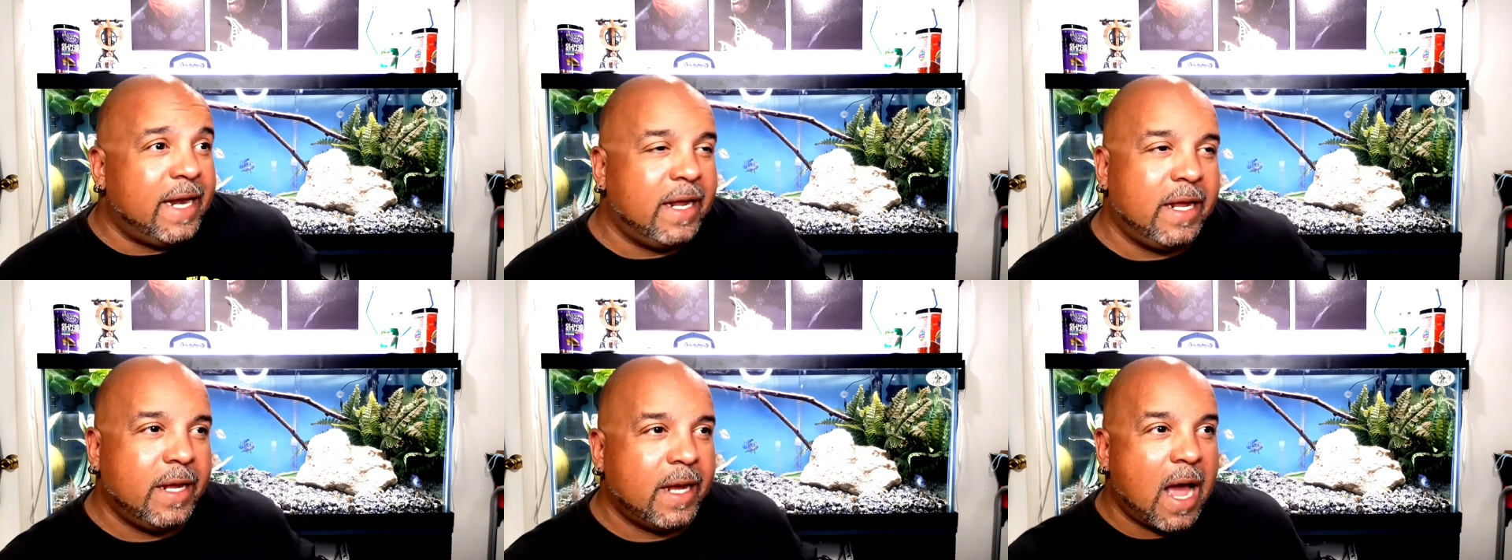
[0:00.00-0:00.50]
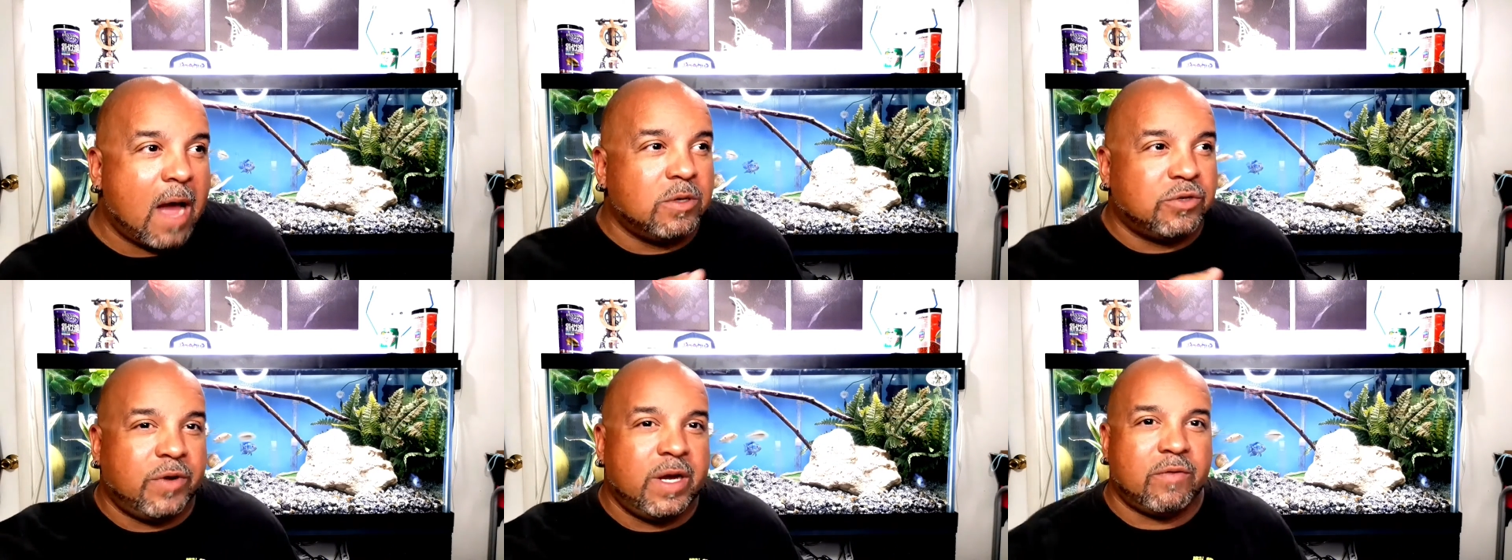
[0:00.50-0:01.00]
And
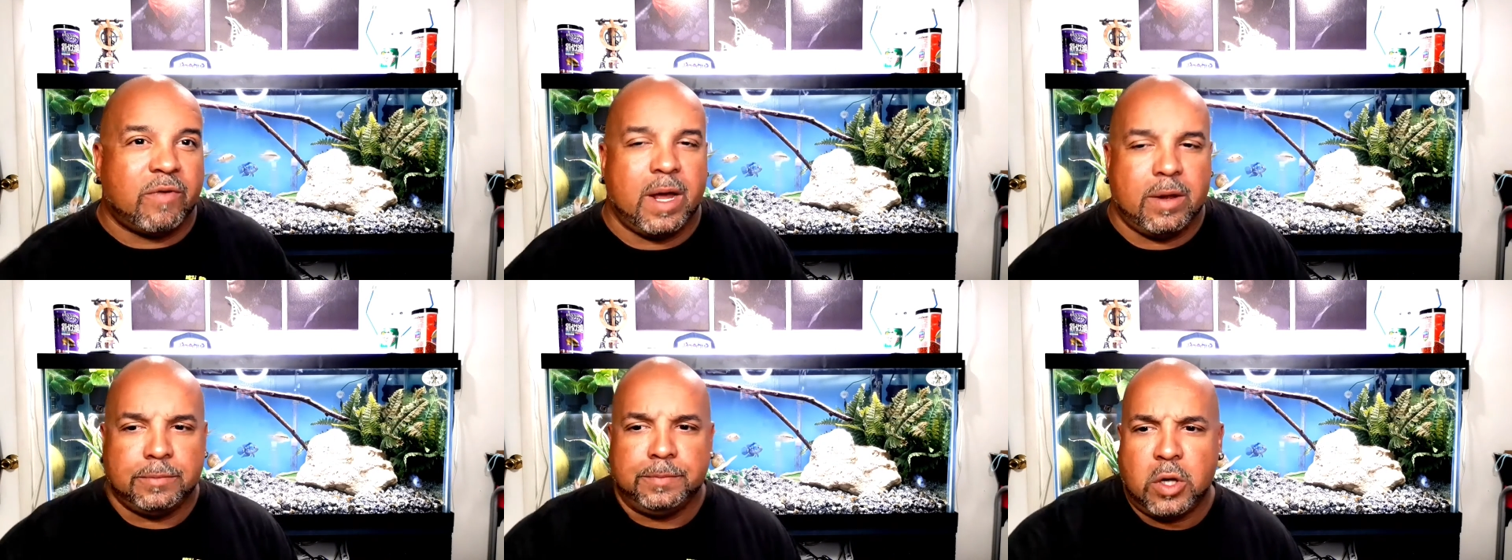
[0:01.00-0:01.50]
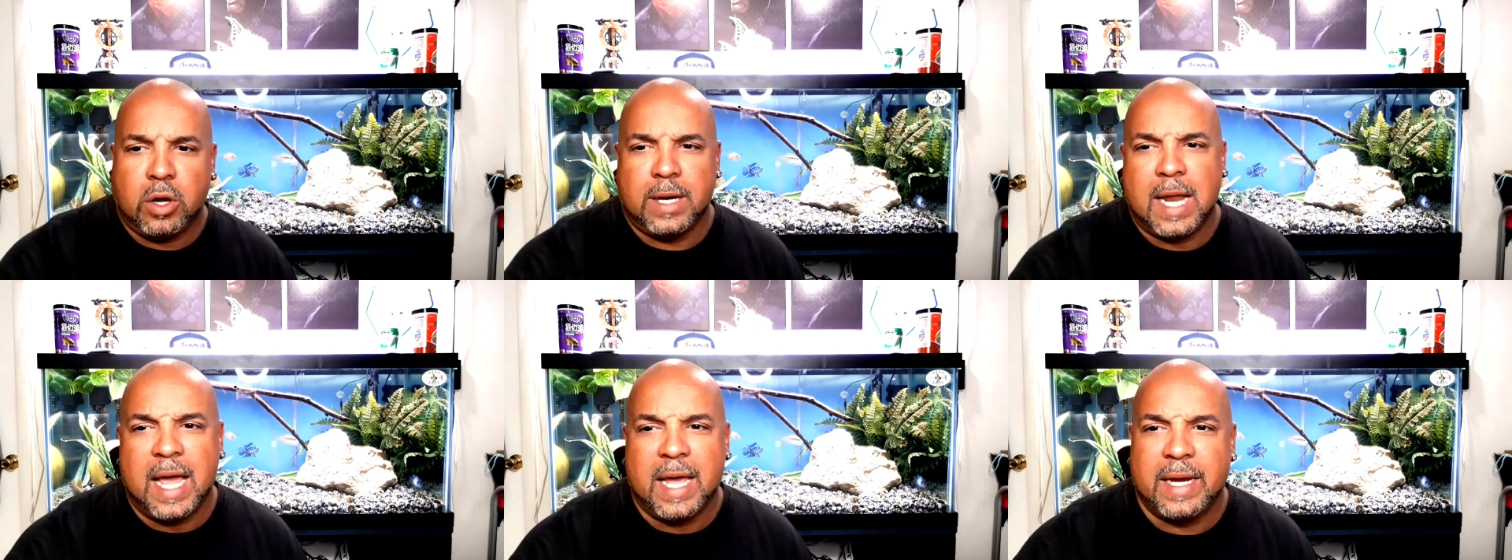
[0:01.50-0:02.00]
I was reading around
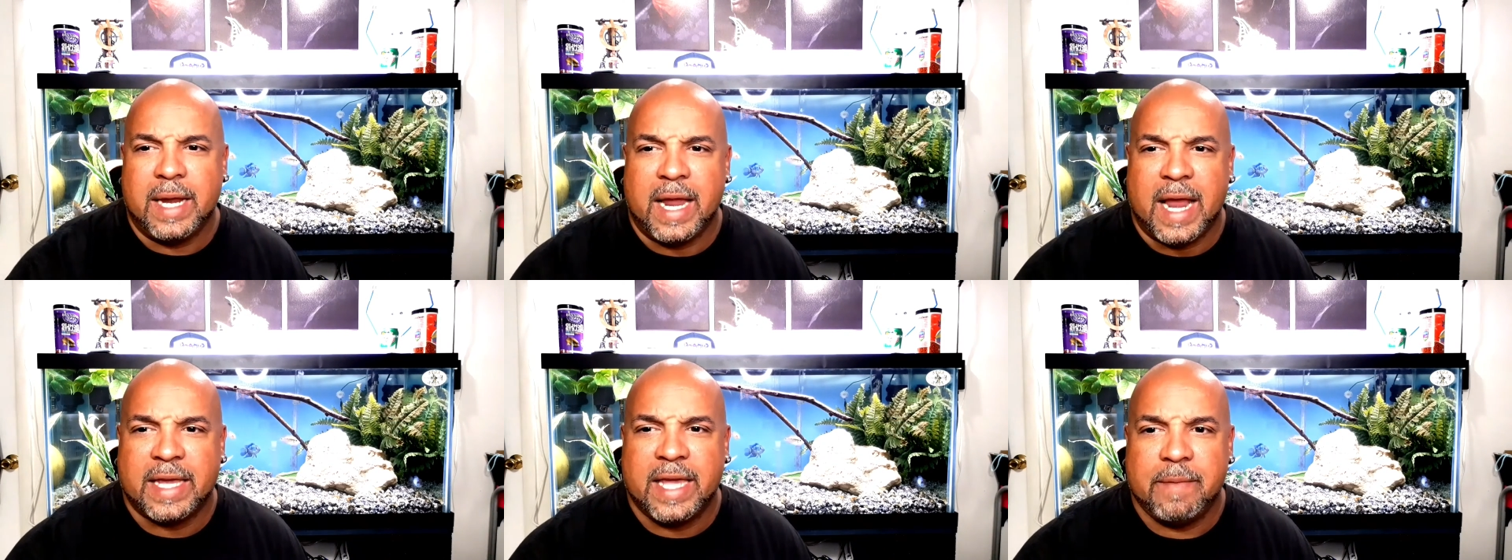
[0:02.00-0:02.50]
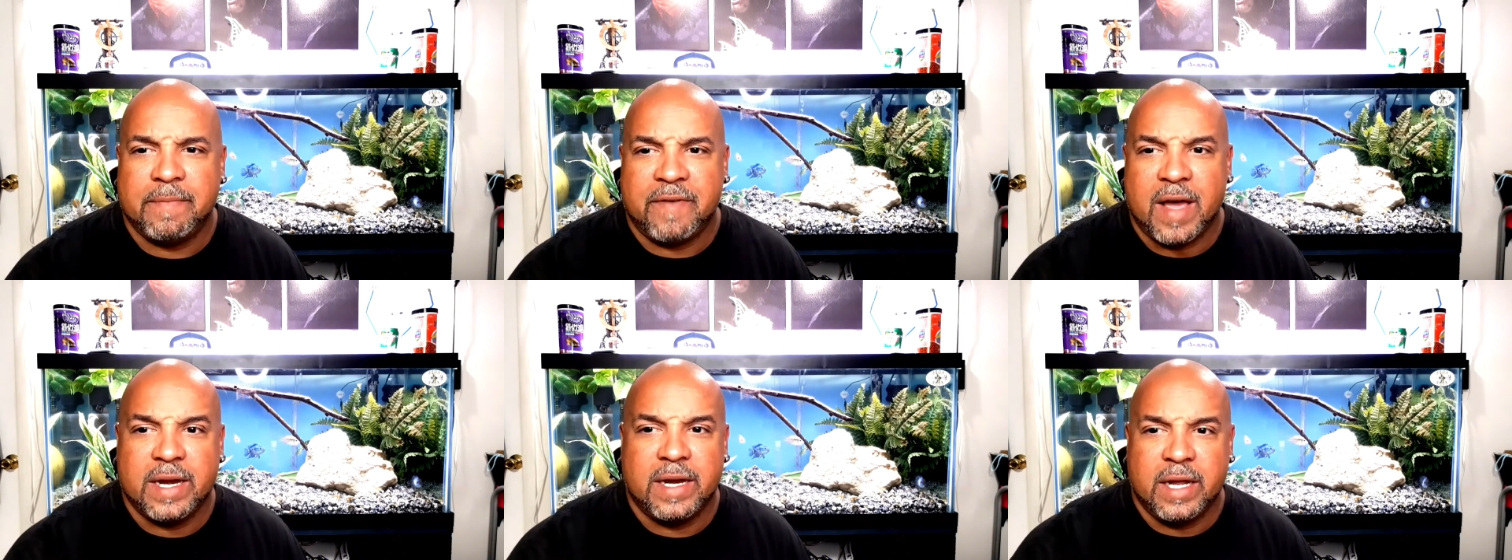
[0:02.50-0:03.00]
online and I
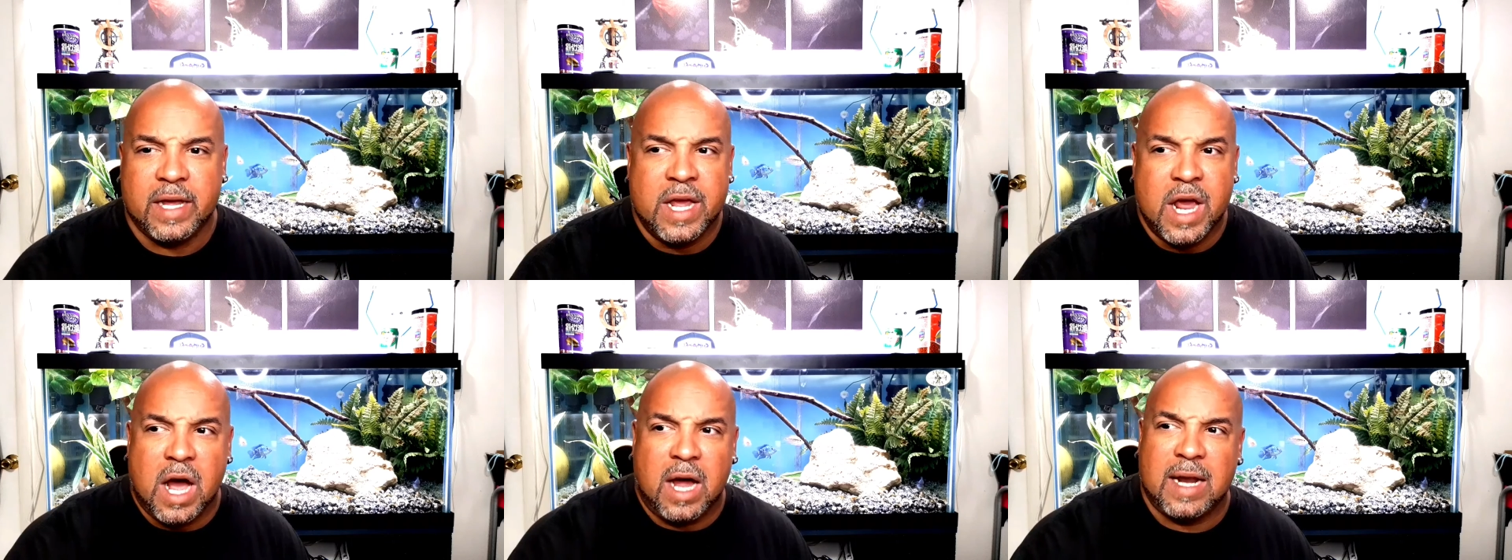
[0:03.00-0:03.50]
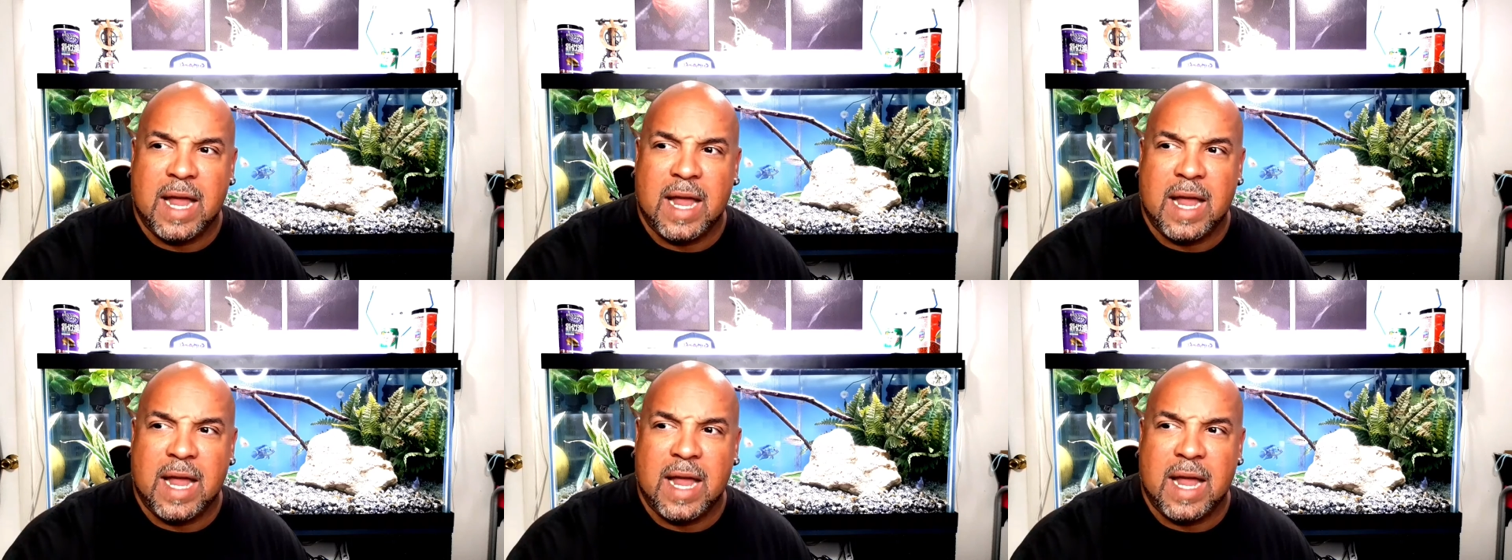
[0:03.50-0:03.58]
kept finding